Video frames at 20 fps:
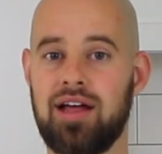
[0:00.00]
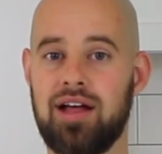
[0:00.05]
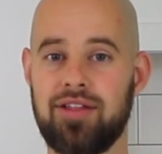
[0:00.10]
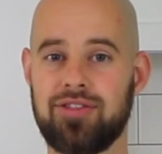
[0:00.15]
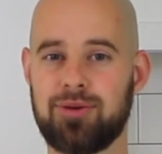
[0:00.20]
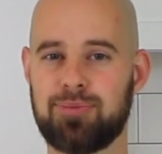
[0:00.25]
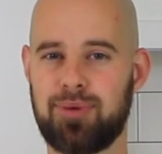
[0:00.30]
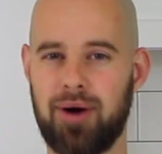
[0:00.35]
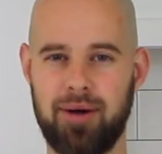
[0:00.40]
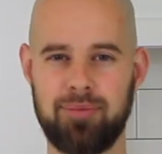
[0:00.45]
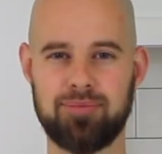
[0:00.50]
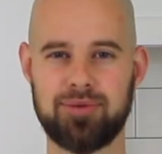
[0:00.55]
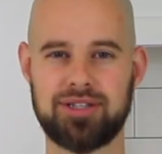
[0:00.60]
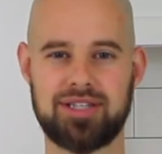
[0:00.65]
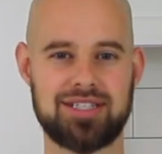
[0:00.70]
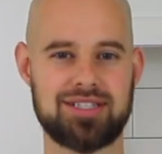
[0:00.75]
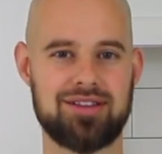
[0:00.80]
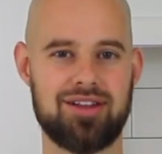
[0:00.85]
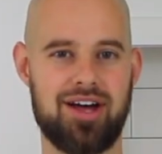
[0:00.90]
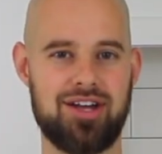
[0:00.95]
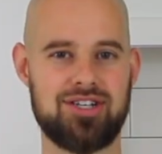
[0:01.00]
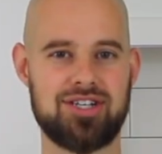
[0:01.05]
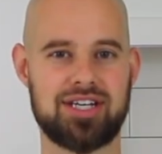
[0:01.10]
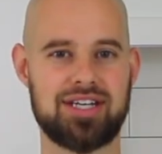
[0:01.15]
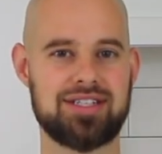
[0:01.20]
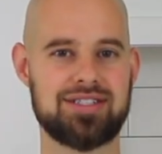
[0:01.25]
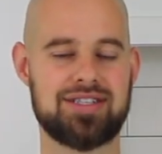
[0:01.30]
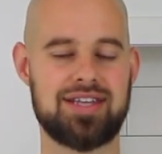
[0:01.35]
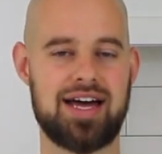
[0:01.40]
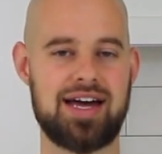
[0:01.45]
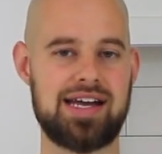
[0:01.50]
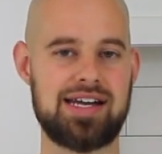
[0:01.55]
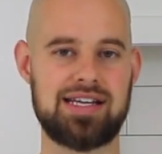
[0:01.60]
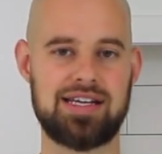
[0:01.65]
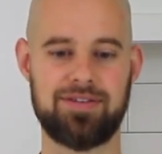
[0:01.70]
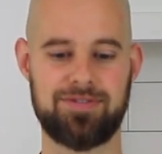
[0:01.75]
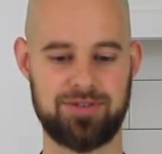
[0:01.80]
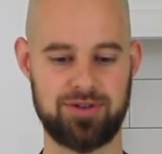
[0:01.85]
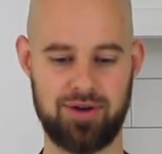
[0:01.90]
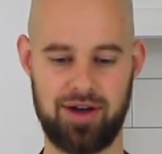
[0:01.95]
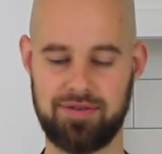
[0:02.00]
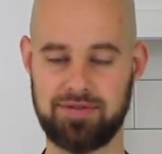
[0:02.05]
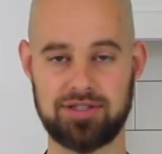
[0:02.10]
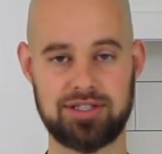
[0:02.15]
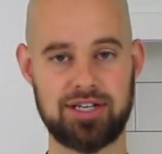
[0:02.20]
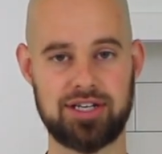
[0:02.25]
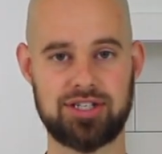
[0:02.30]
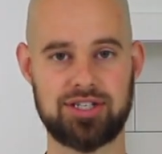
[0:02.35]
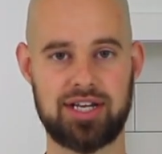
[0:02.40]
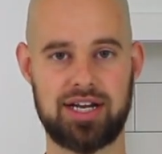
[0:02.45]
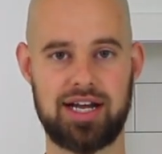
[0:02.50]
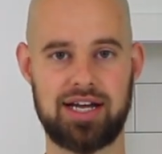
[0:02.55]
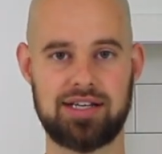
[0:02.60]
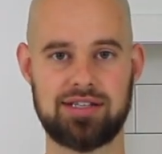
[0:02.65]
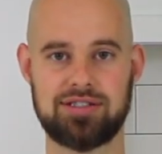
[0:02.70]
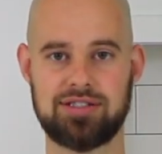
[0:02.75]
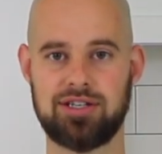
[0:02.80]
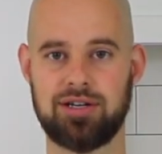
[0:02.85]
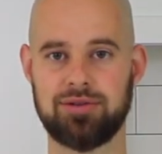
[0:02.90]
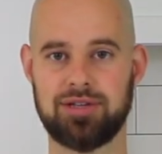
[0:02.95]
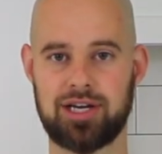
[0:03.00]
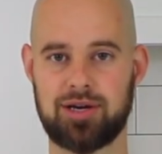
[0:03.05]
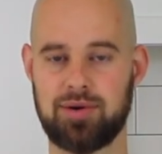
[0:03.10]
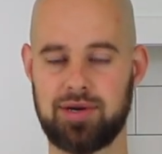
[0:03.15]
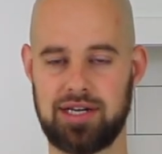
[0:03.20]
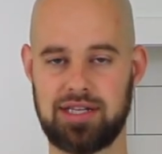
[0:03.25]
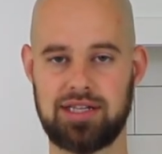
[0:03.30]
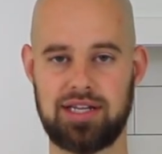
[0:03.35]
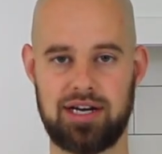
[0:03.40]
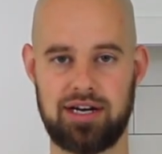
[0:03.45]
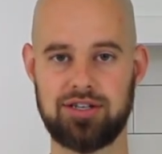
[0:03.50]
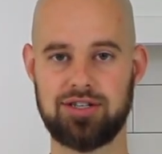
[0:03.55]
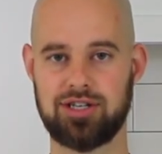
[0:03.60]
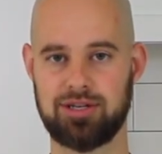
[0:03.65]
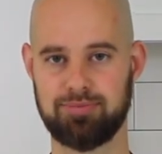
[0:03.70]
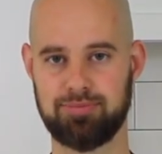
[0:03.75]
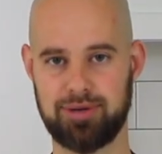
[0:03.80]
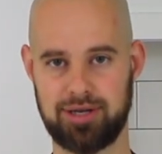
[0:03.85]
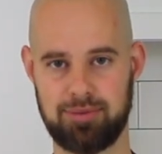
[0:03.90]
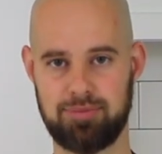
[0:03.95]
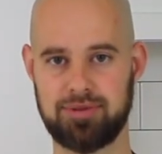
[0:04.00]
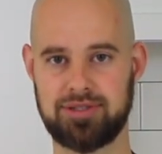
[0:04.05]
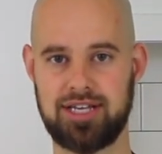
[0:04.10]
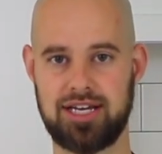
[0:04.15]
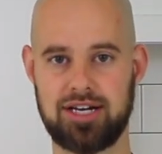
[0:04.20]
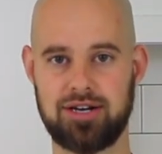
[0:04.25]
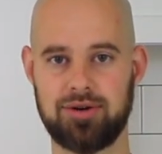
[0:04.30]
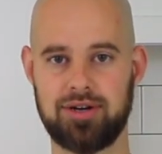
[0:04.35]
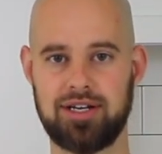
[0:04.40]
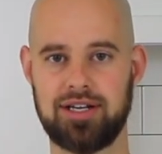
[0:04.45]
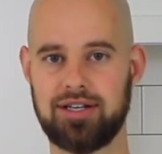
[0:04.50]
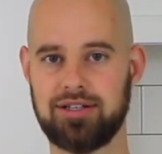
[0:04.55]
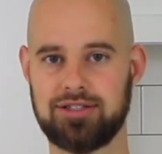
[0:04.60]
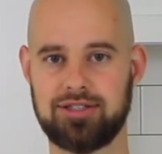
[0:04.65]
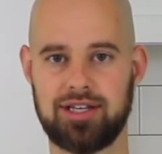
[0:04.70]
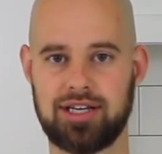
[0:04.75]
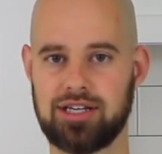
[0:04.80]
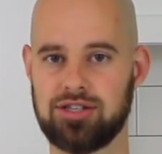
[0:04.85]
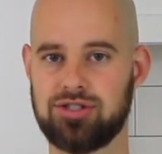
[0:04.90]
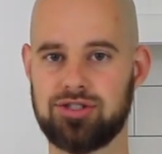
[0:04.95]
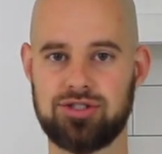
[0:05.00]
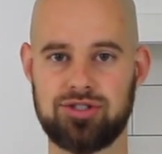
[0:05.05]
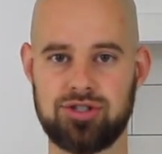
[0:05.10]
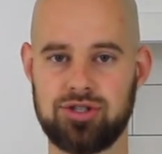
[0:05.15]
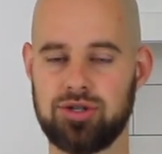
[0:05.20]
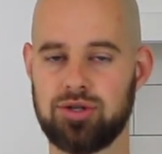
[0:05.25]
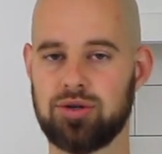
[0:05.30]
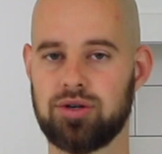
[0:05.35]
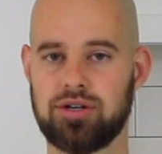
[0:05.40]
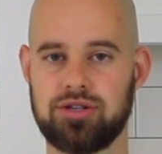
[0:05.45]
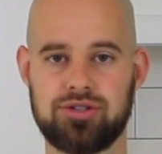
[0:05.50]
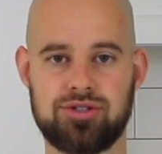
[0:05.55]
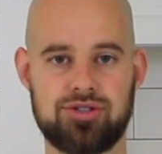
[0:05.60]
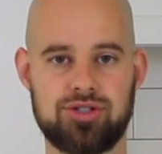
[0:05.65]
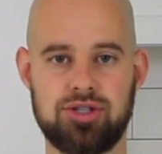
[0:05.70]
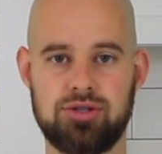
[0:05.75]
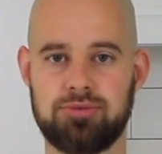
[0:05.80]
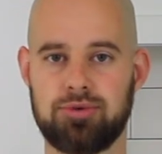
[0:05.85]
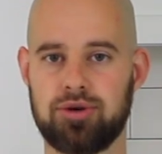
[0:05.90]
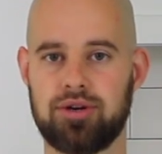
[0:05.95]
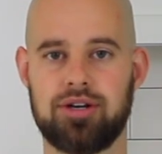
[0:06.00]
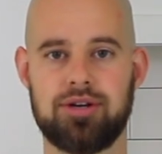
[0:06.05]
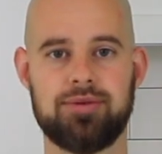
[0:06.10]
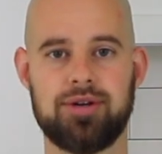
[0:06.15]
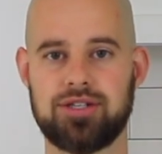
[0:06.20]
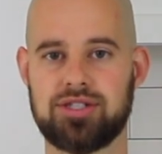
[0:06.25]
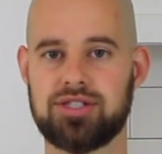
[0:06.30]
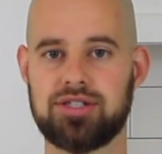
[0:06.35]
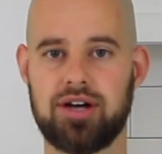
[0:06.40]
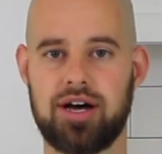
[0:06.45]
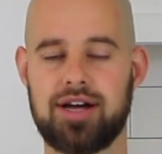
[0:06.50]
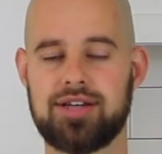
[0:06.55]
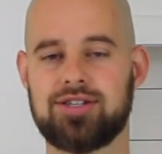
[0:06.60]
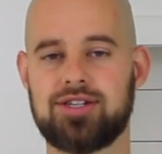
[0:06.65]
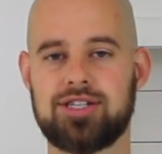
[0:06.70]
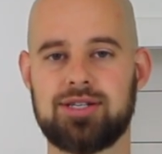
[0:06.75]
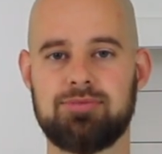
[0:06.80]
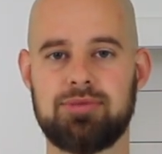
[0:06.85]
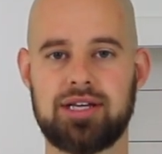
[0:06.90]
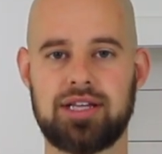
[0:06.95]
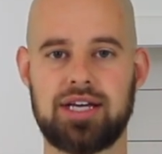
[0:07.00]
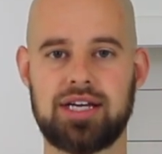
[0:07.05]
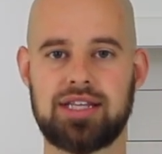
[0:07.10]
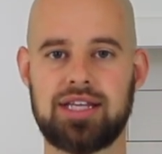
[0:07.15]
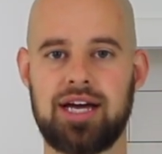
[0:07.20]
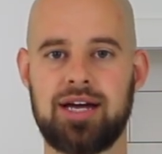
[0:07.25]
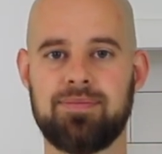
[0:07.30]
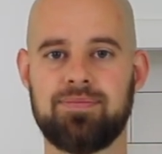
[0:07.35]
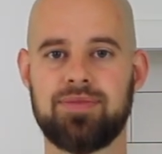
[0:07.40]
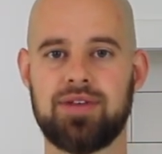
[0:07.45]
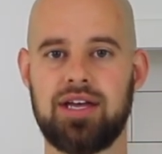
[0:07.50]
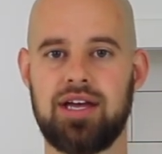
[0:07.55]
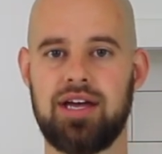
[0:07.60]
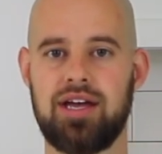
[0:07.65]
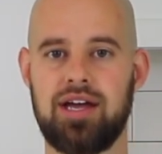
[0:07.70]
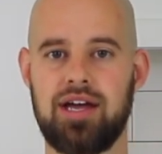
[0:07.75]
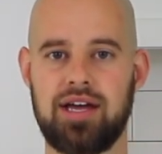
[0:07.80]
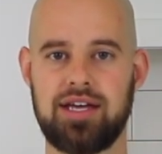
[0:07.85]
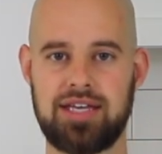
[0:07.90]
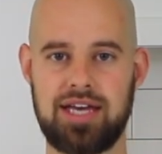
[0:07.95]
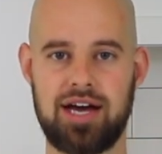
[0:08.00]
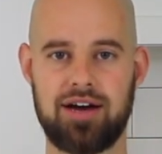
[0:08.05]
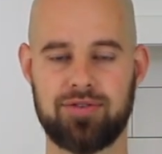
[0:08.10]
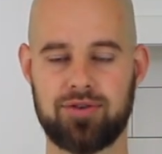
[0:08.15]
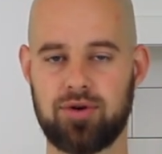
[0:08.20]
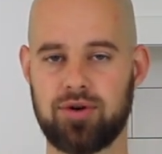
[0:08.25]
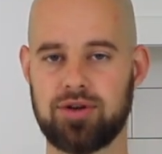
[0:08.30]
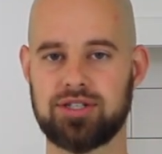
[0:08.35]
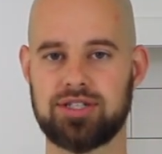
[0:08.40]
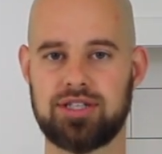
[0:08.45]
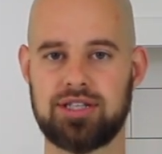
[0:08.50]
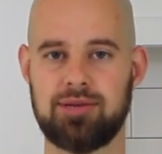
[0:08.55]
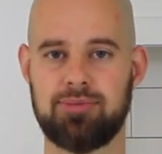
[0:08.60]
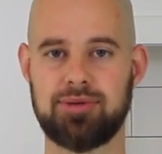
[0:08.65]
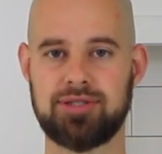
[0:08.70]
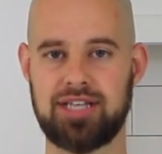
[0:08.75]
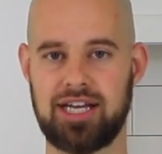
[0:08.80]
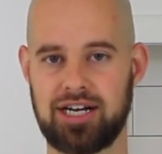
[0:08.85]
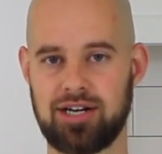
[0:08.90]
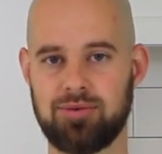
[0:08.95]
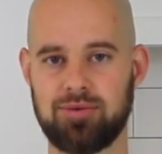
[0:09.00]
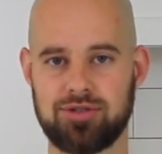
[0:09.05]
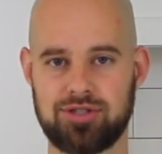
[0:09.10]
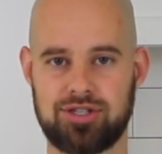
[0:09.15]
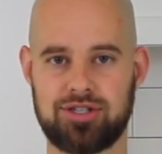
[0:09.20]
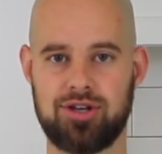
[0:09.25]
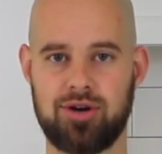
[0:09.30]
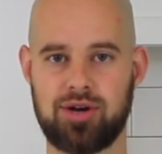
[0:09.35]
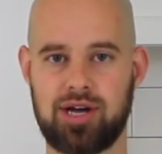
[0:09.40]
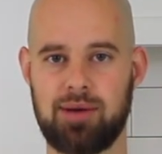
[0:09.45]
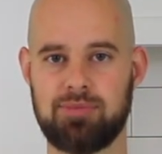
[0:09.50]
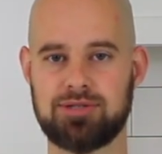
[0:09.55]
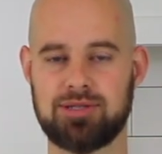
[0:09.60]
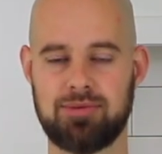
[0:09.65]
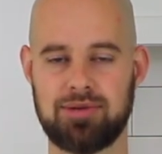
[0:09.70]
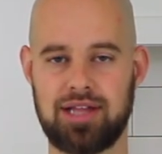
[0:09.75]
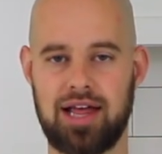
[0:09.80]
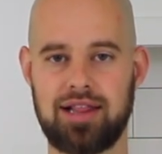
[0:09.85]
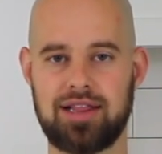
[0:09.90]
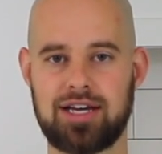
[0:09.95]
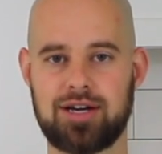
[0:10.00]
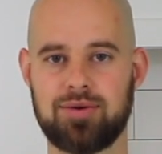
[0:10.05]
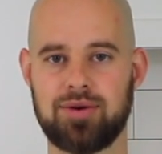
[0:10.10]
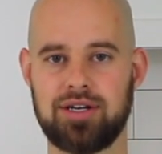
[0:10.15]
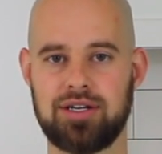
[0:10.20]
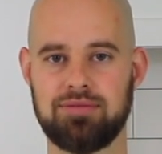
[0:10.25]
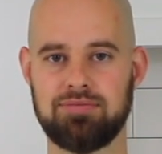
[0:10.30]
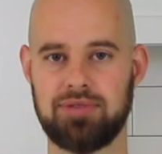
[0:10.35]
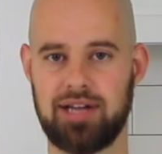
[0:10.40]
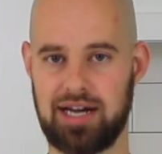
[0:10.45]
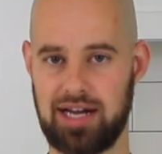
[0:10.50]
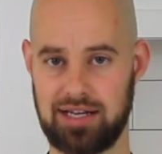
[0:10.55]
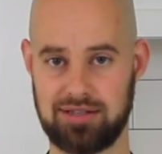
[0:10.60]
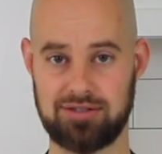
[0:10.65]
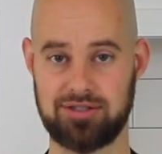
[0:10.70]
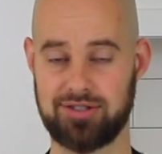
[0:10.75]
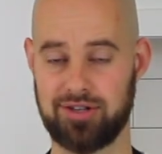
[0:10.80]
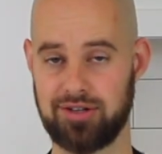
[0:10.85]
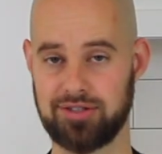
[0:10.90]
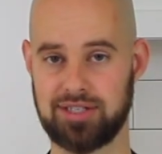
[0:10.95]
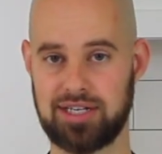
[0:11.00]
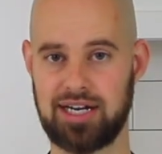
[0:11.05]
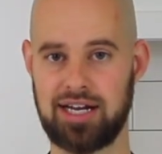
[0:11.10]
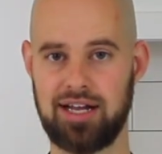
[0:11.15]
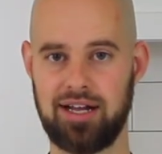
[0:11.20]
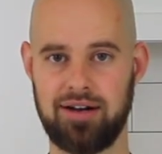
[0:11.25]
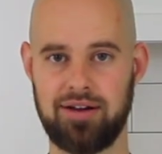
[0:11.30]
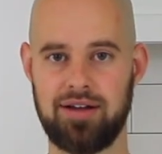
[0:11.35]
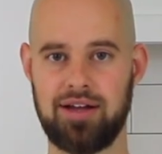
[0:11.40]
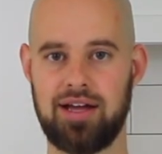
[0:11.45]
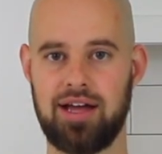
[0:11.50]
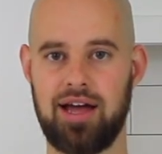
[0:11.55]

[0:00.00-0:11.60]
The problem with this logic is that if you have a dish that has, liquid in there and you can put a potato in it, like a stew or a soup or a sauce or something like that, yeah, of course, the potato will soak up some of that liquid that has salt in it,